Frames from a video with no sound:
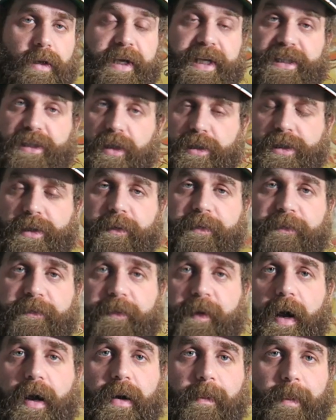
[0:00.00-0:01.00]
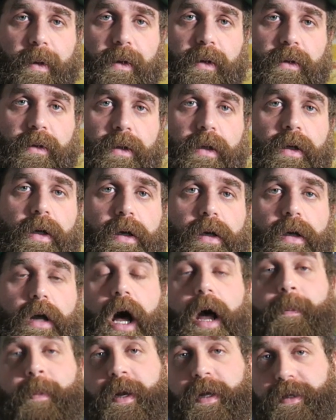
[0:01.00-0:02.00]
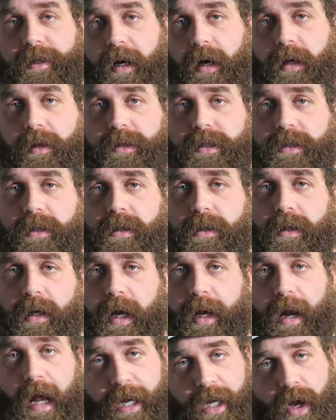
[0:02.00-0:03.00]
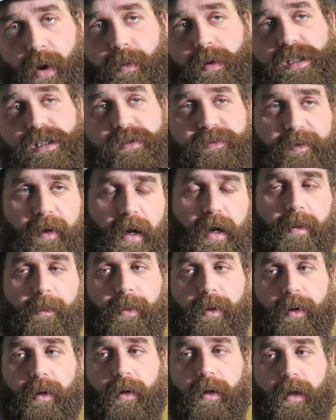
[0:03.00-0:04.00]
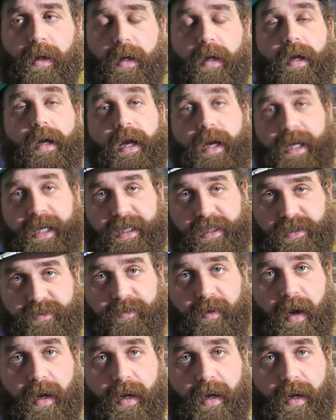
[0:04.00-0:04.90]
He's also fuckable. I'm an adult, and I know it's fuckable, and he's